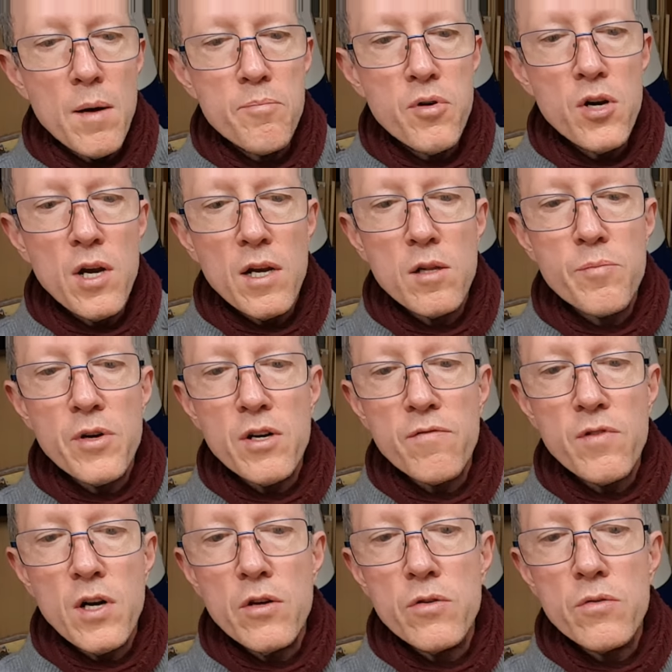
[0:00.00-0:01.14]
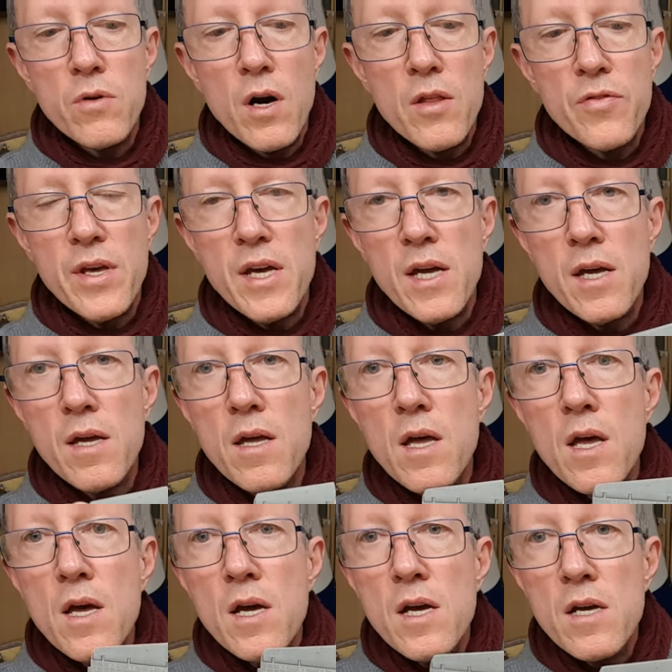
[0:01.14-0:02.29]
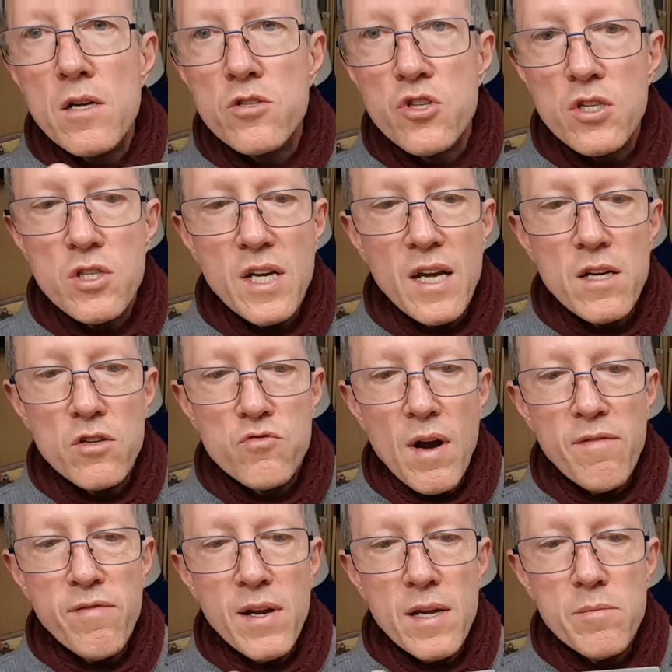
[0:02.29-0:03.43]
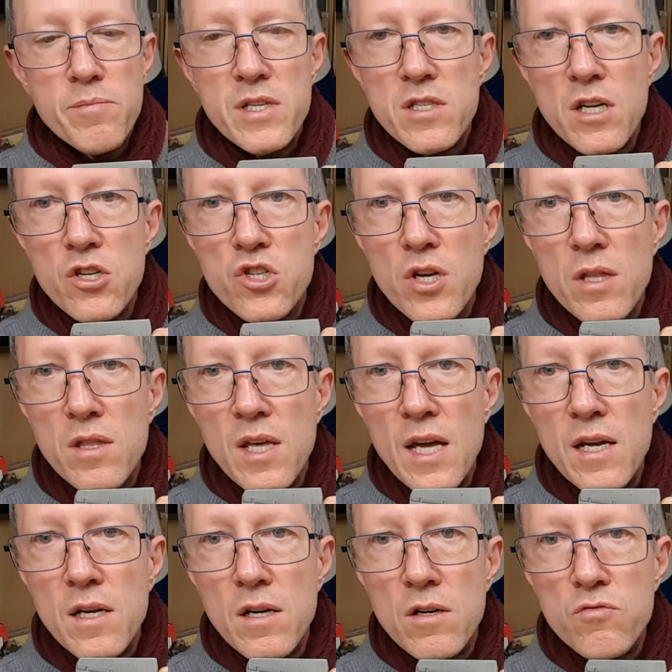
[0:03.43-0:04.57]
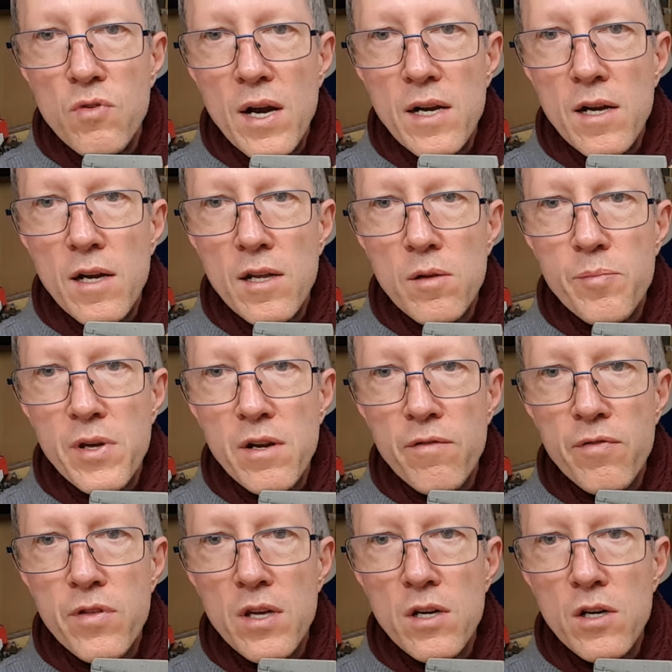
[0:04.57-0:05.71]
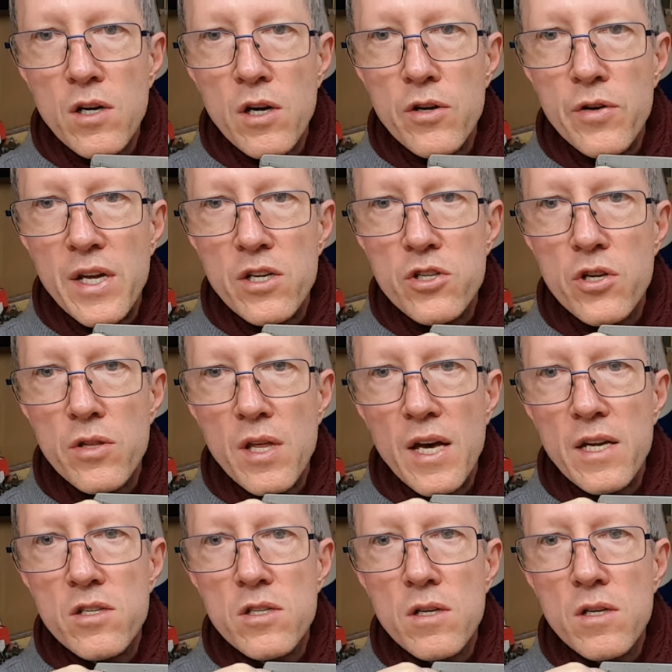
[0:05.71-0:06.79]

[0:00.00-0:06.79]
put a little bit of glue on there, just get it roughly in position, then run a little bit of thin glue into that